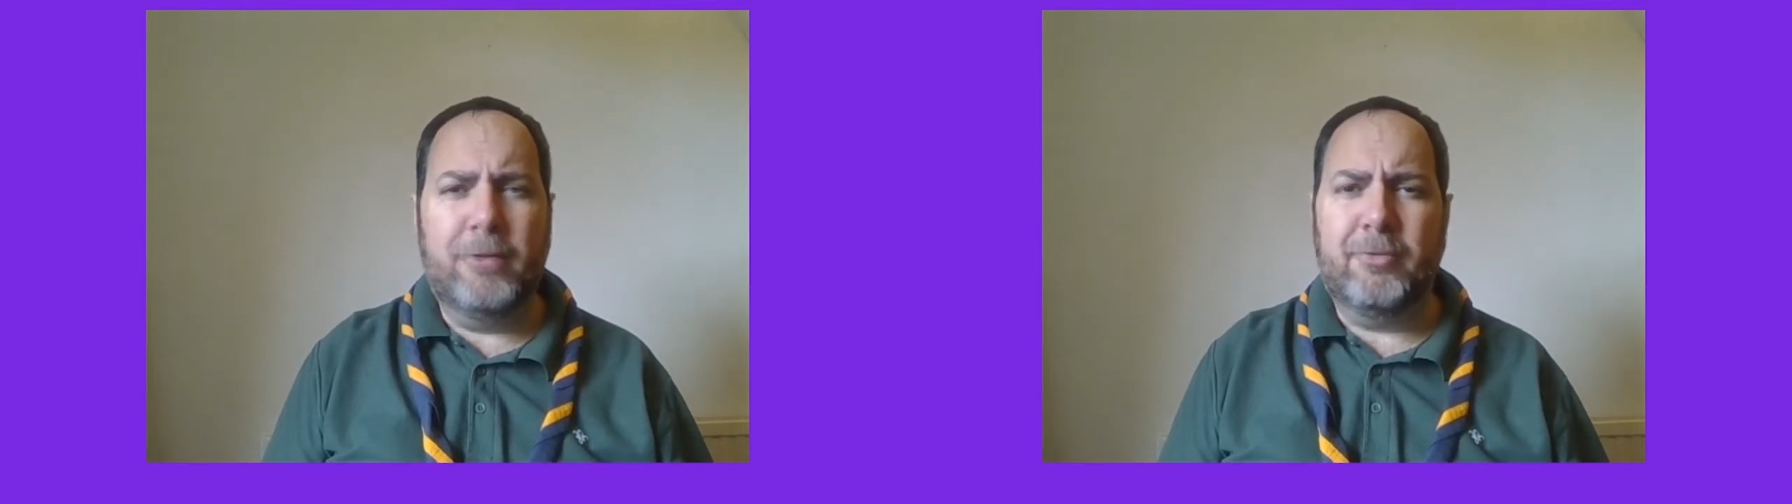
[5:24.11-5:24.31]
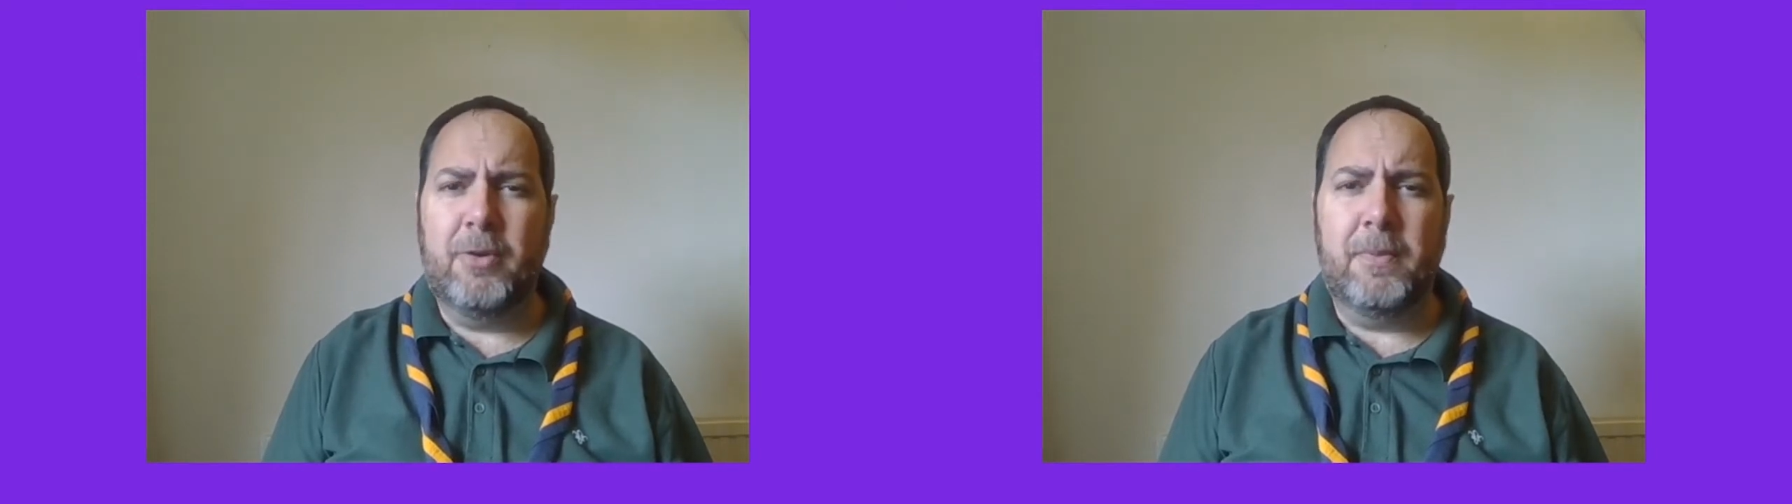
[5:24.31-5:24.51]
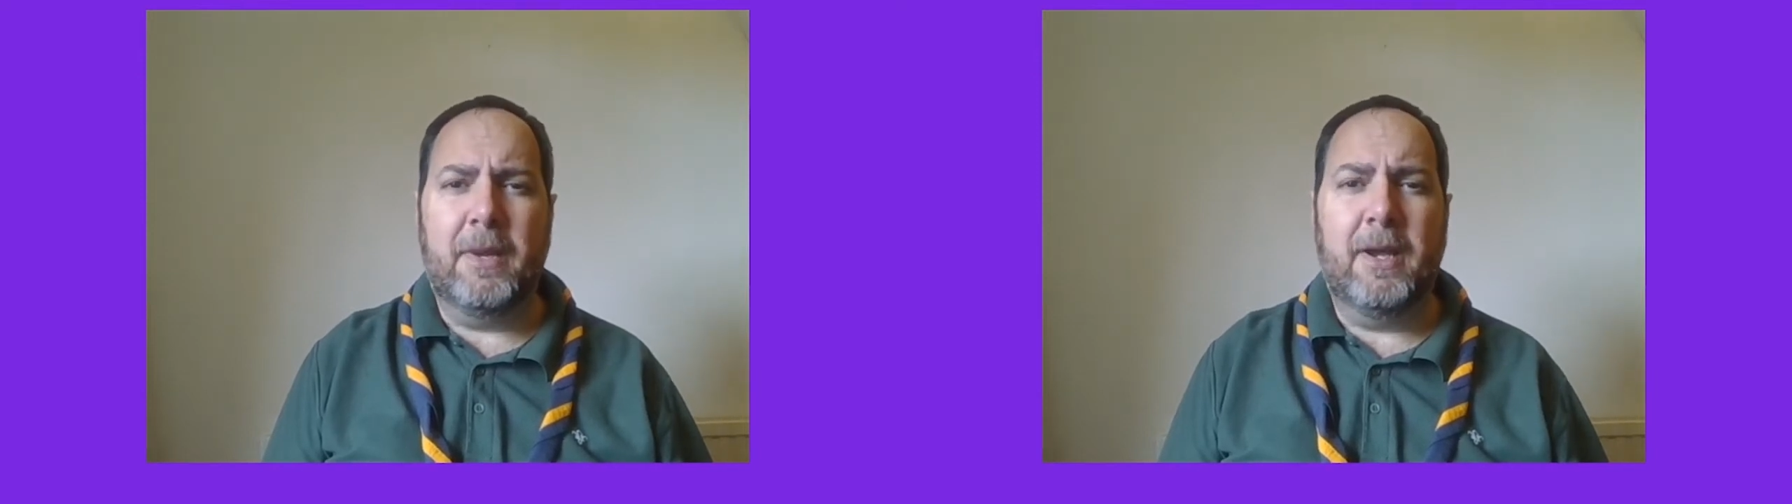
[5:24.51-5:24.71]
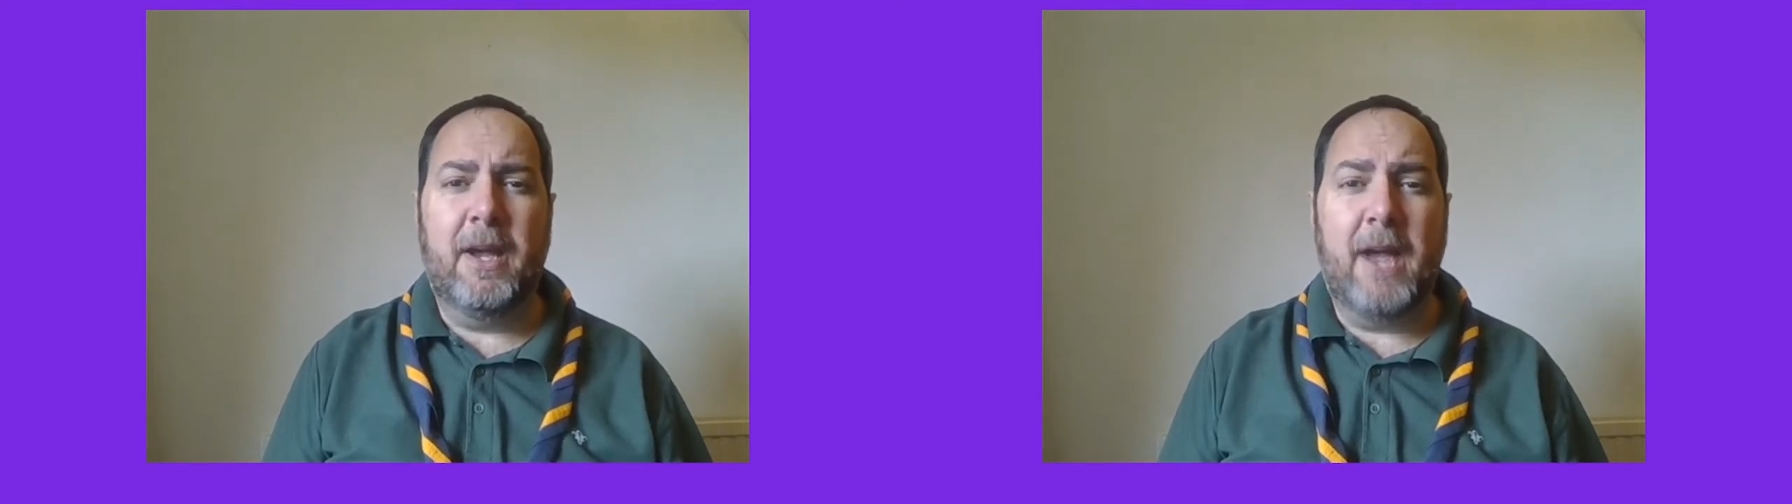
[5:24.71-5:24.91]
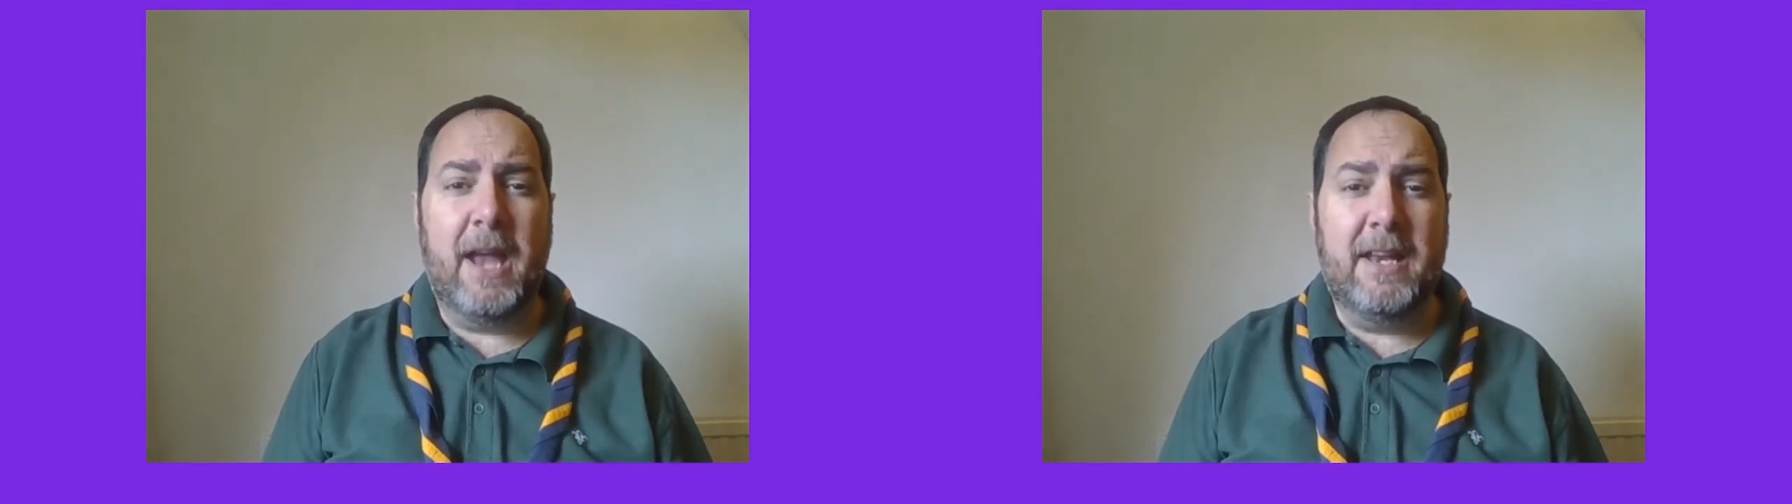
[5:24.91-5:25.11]
group
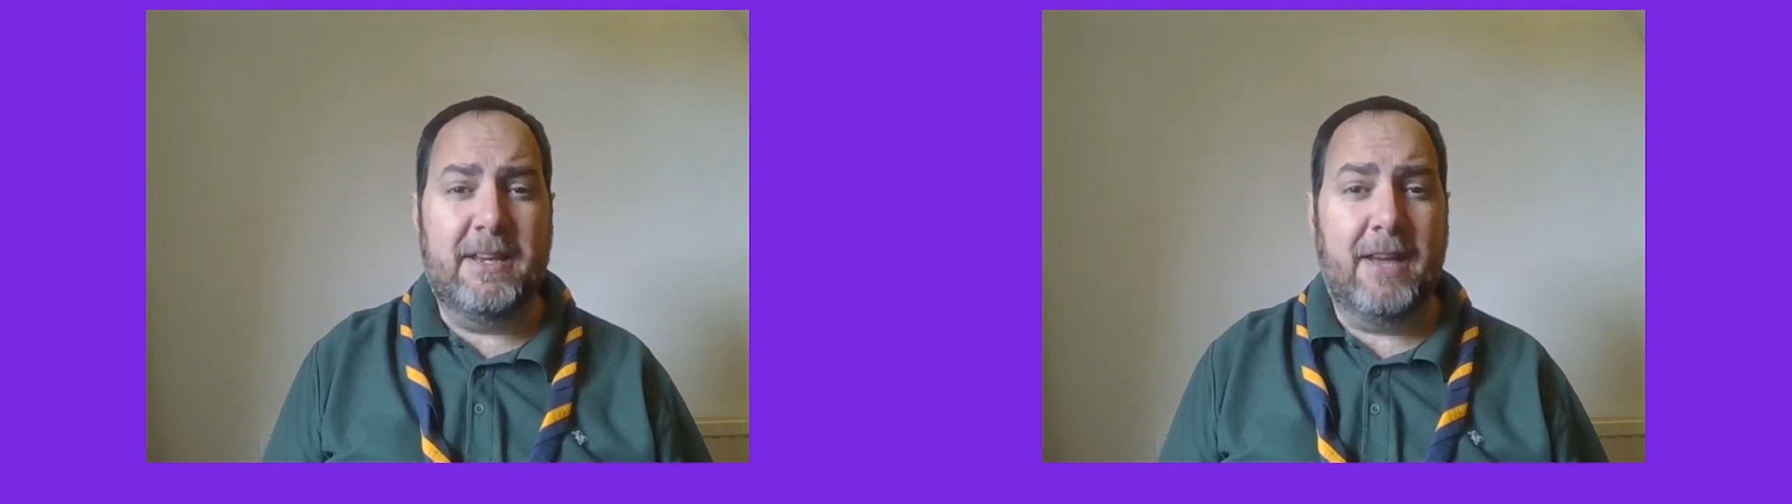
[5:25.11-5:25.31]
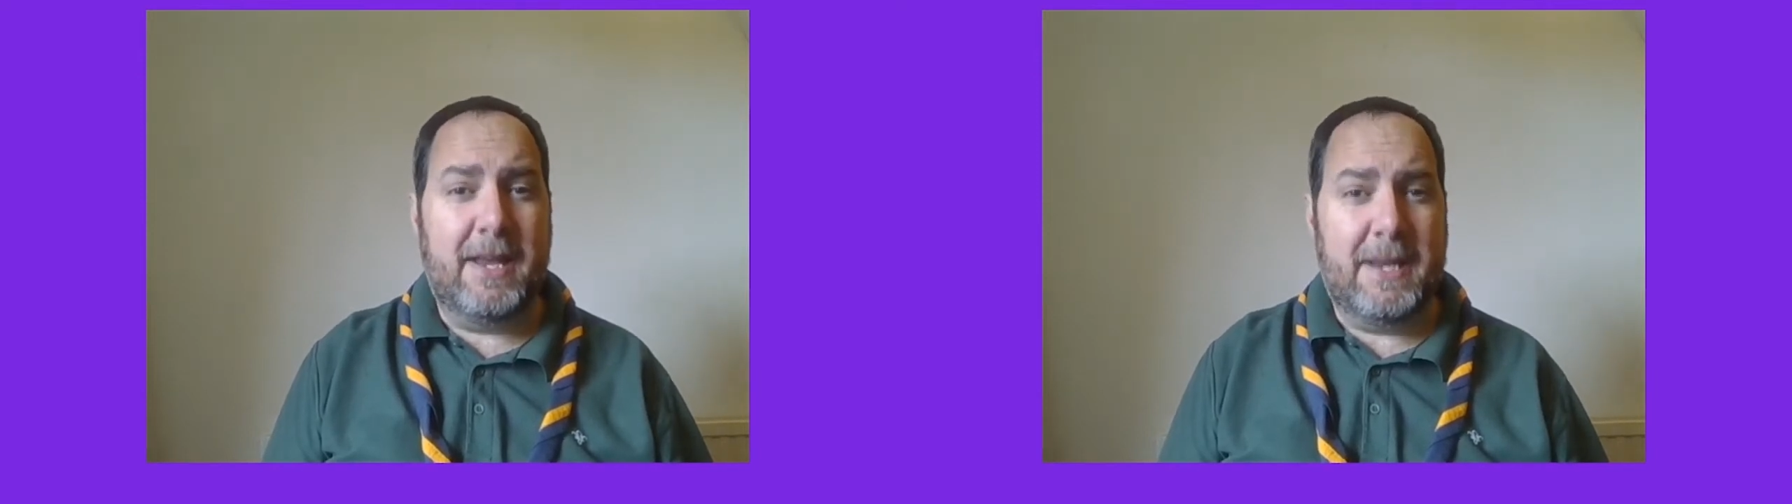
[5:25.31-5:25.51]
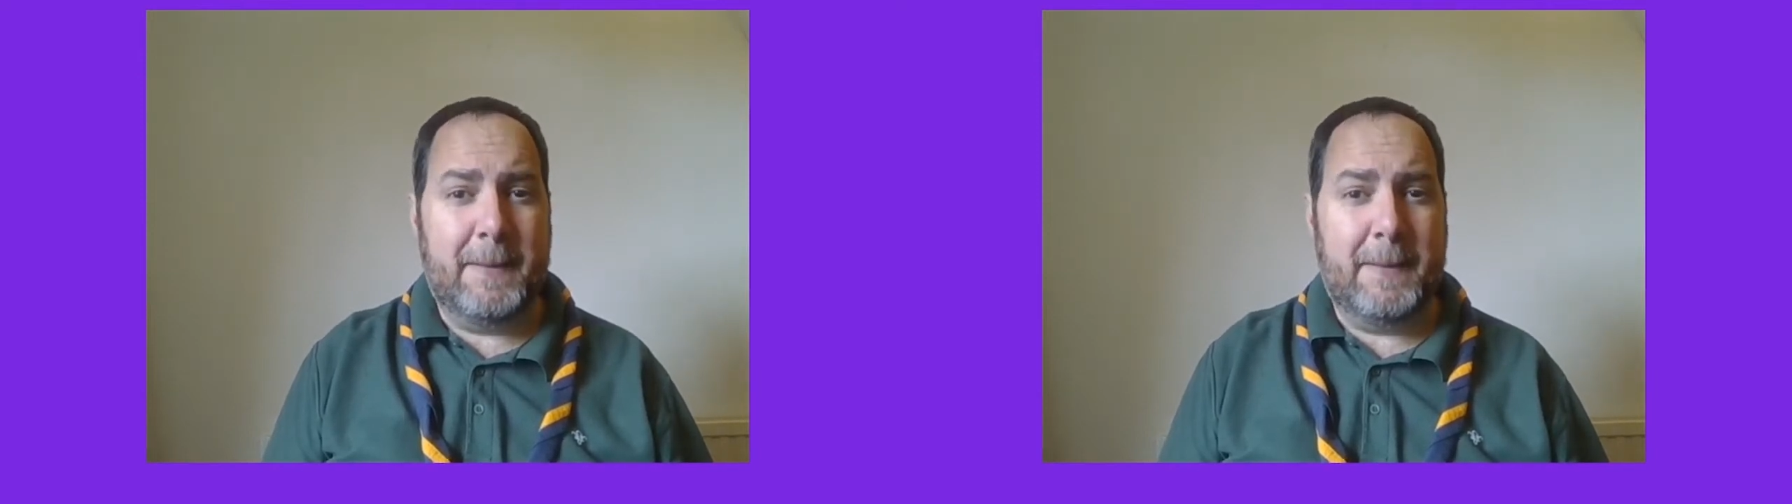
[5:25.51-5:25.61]
at any day.